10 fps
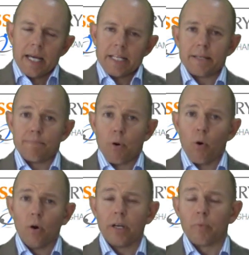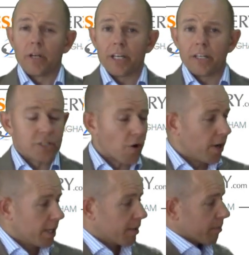It's important when you're
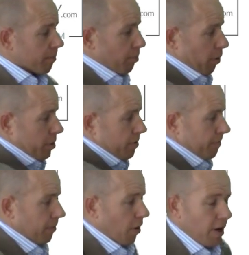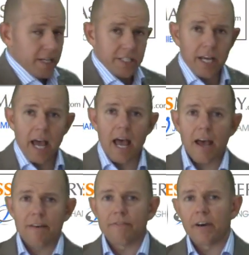designing brochures and flyers to
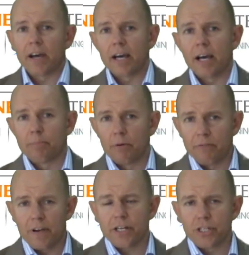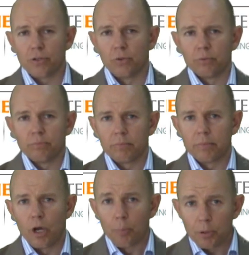have a professional
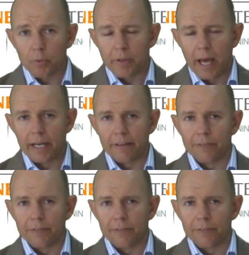help you with that.